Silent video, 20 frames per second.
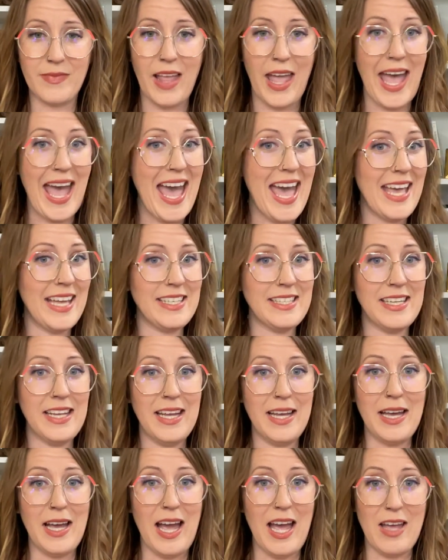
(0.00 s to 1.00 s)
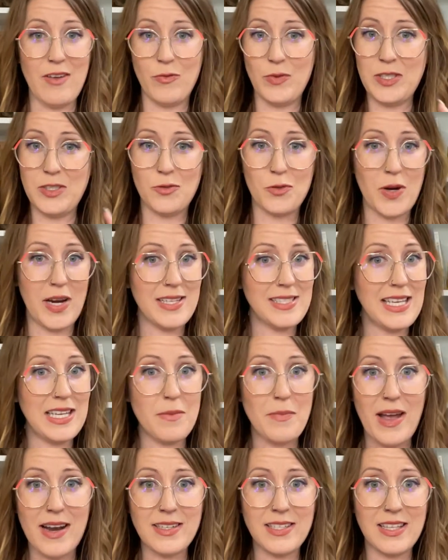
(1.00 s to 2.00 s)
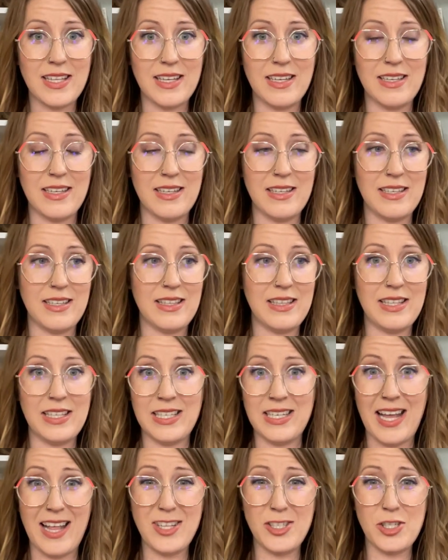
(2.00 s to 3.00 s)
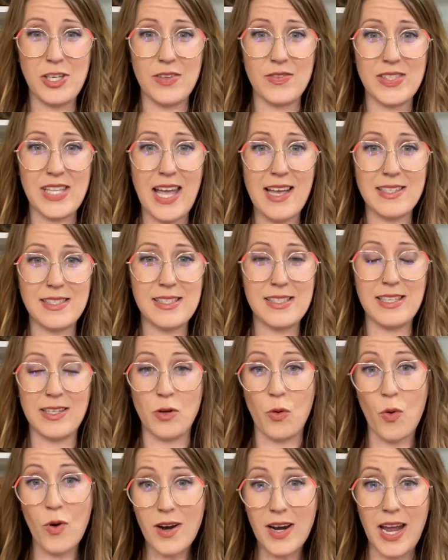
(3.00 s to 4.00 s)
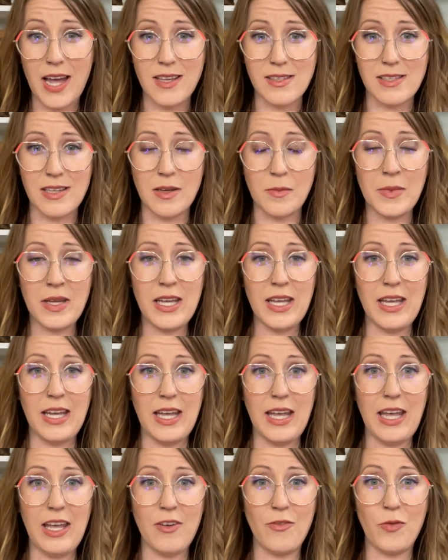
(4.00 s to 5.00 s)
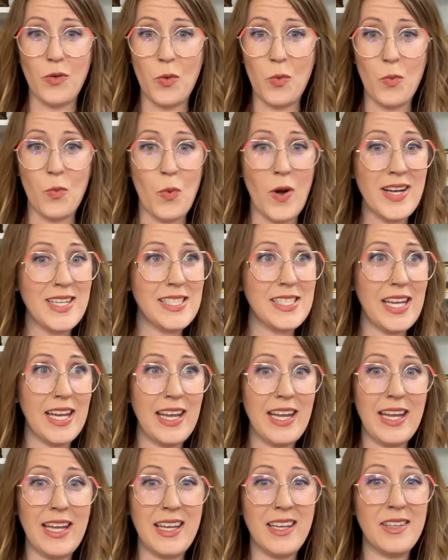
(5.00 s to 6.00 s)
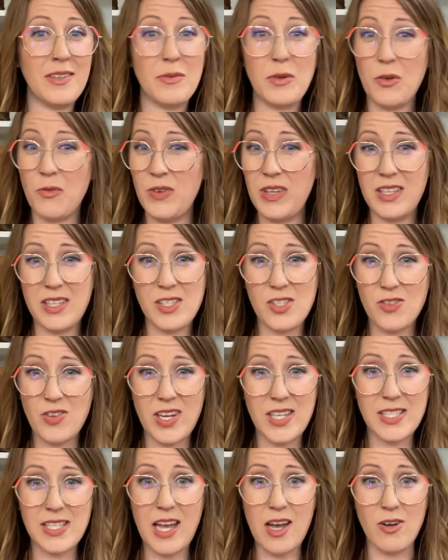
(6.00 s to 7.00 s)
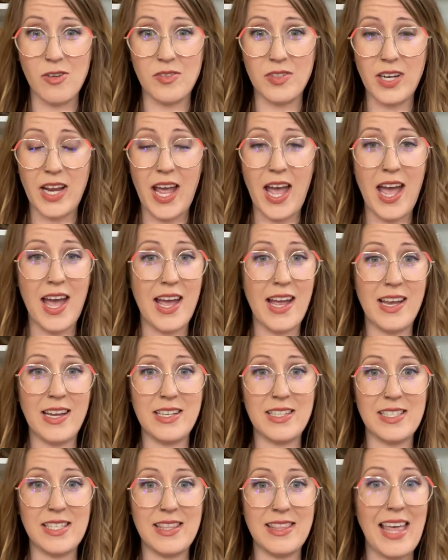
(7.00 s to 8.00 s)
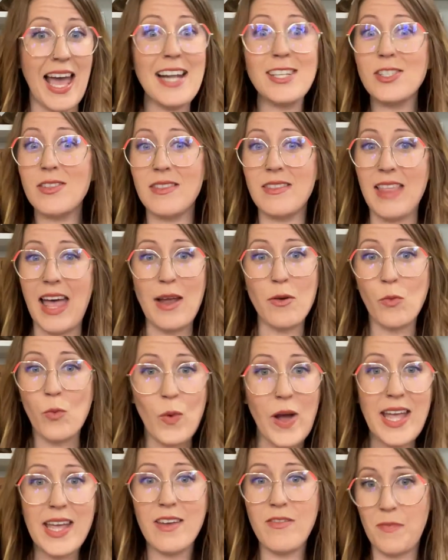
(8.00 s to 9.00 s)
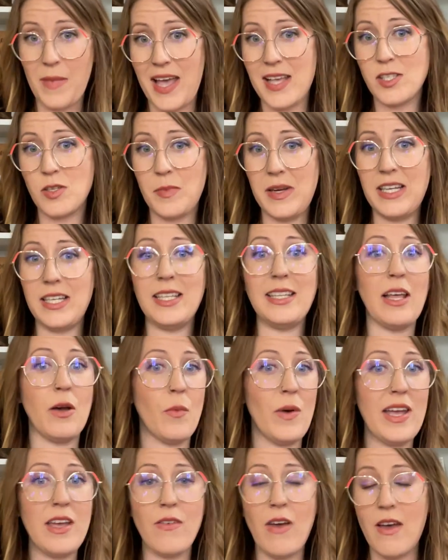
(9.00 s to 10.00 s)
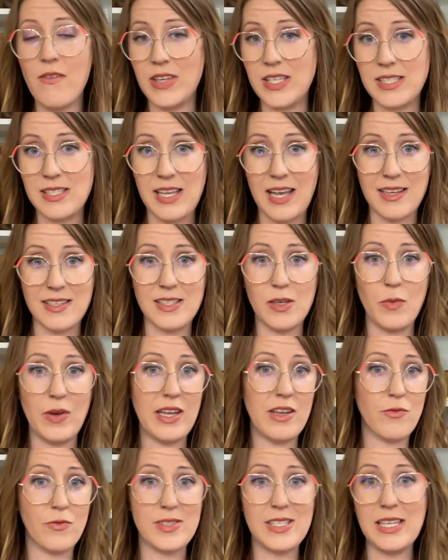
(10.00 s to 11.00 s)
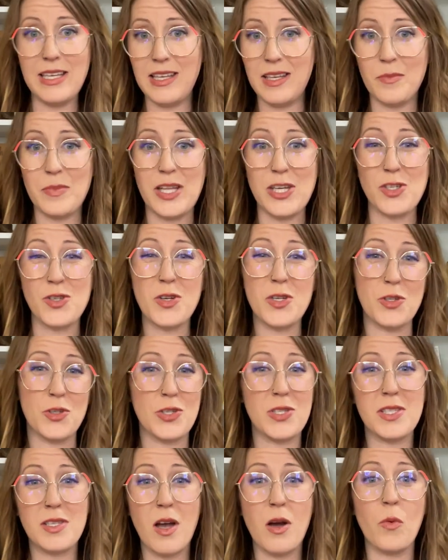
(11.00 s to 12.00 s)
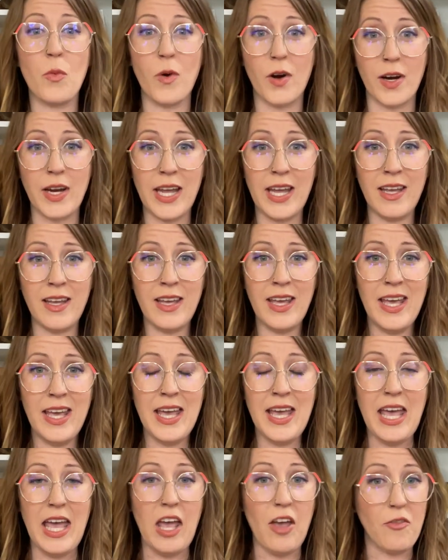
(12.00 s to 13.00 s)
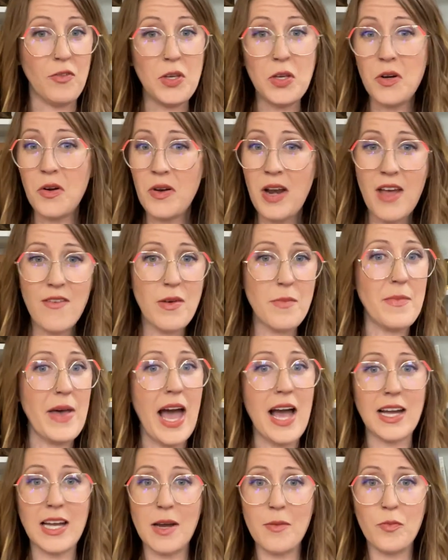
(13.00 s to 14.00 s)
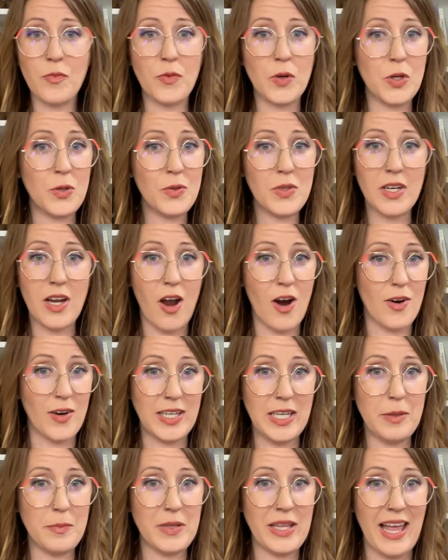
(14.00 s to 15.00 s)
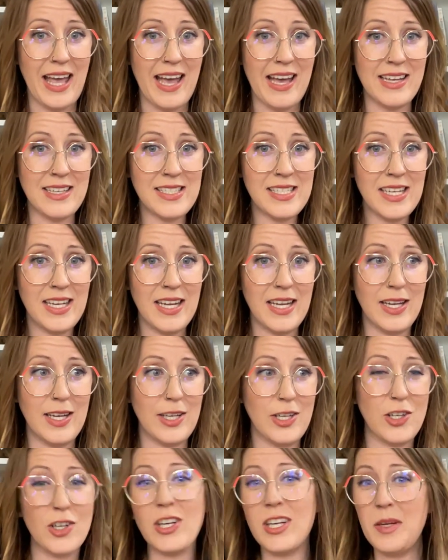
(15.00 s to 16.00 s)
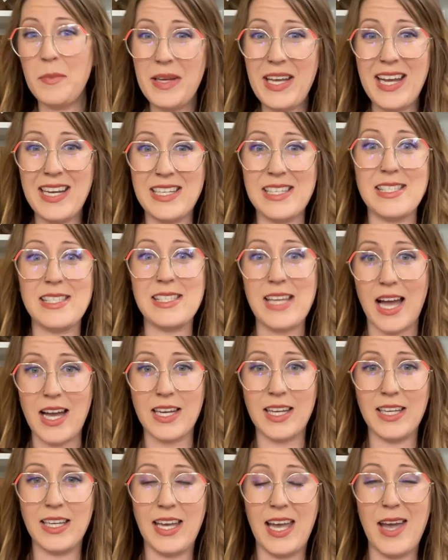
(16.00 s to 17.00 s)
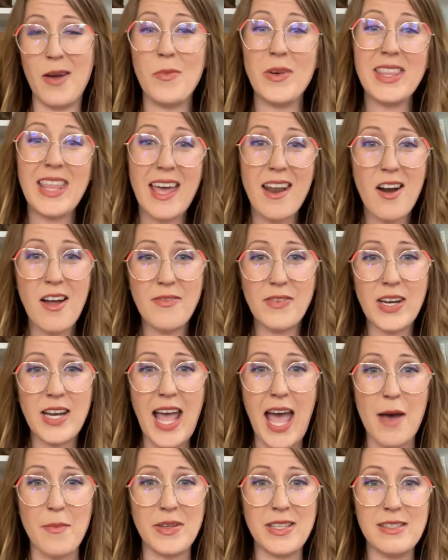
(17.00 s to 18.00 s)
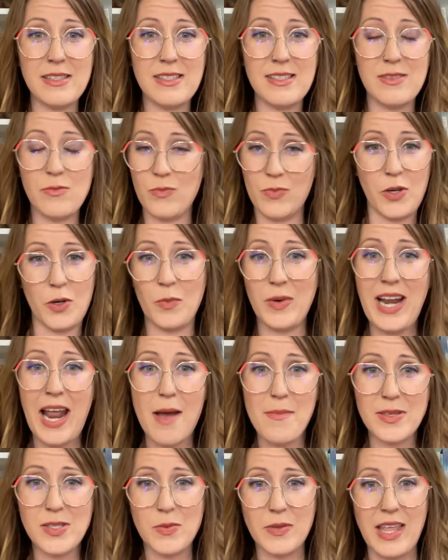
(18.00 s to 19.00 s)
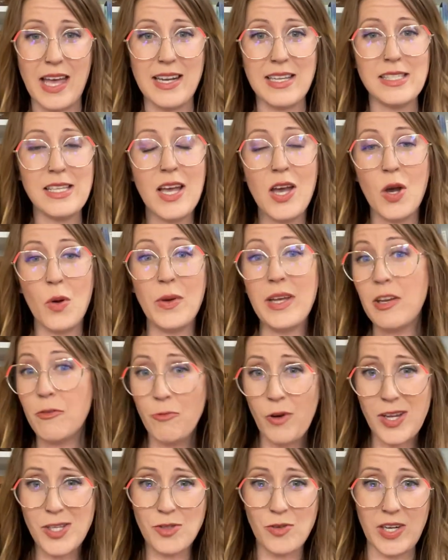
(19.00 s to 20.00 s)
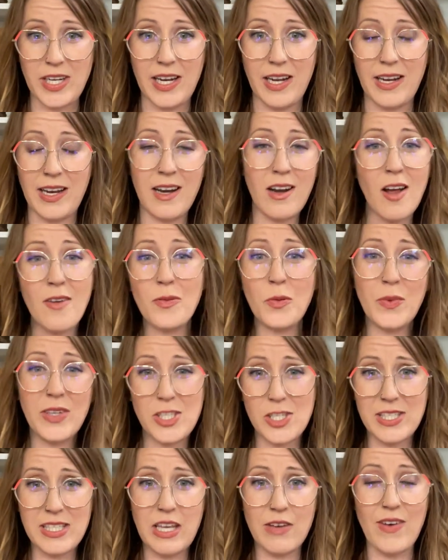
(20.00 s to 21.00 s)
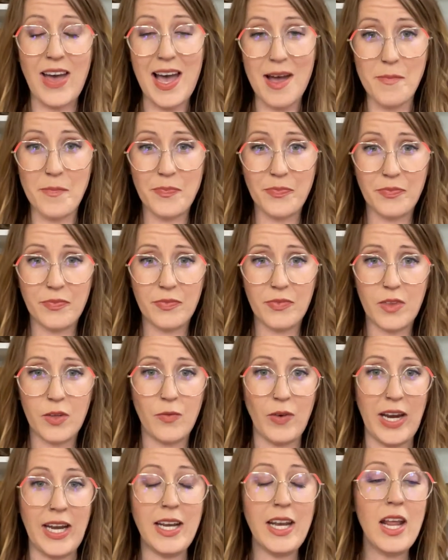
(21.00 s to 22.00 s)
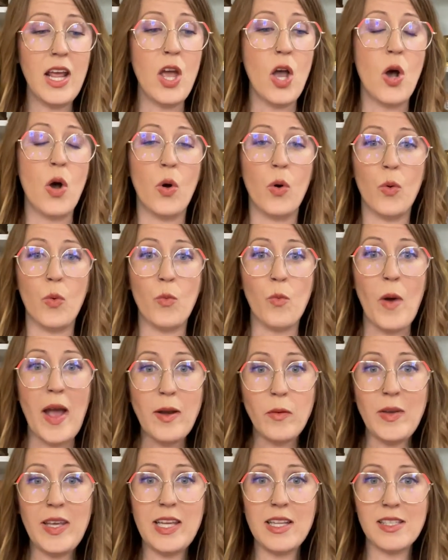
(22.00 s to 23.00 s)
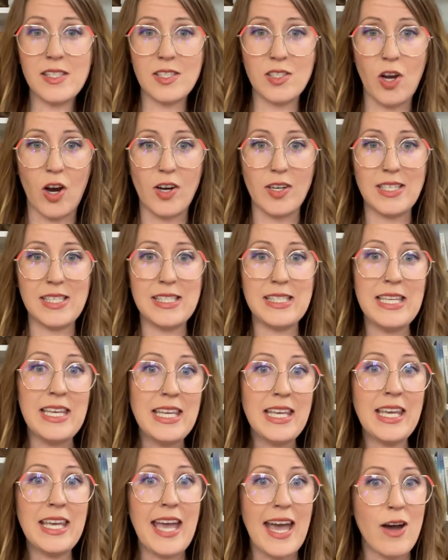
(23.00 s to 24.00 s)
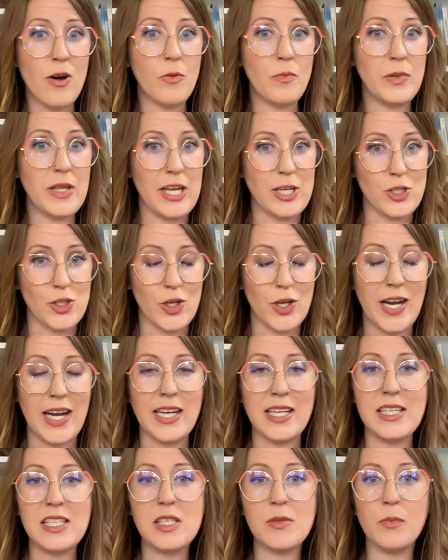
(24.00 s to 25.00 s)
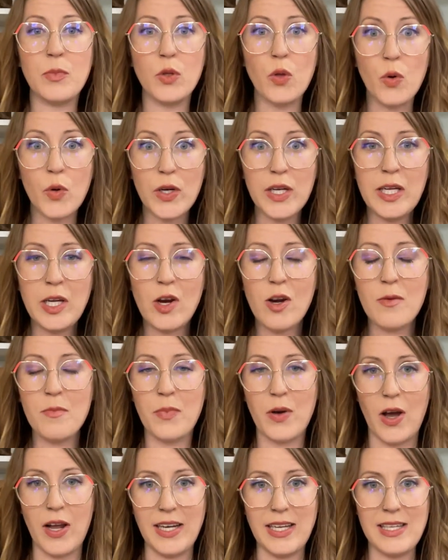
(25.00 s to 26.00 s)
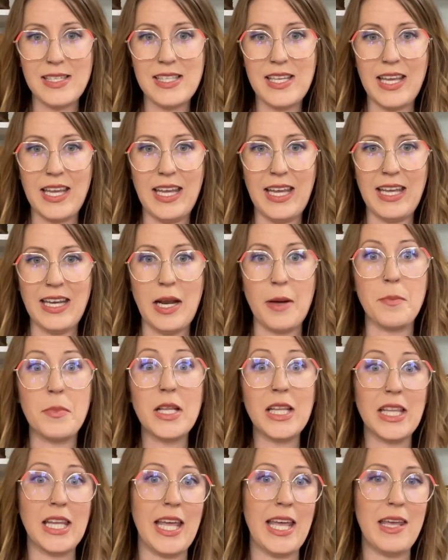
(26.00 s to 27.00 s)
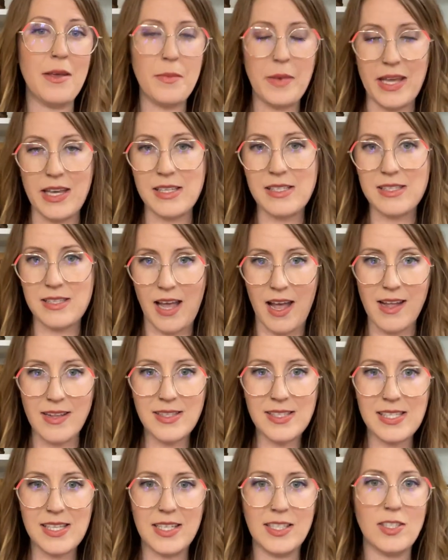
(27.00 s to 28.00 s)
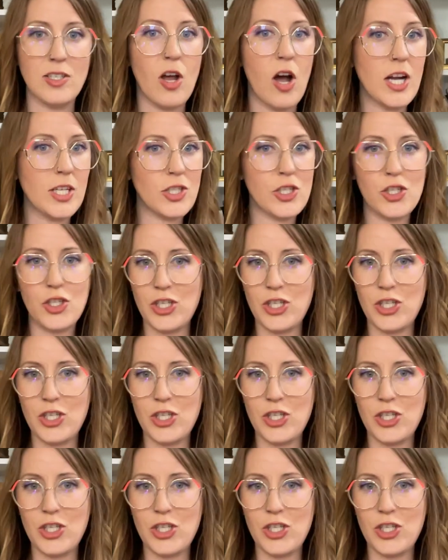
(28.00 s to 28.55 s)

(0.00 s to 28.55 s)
And if we translate it back to the analogy of sex and orgasm, if one day you're feeling stressed out and that way of masturbating, that way of having sex, that way of seeking pleasure is just not working, if you don't have a backup route already planned, you're going to be kind of stuck. And what happens with that is we get frustrated, and often we just give up, right? When we can start seeking out pleasure and exploring our bodies in a play-based sense, not just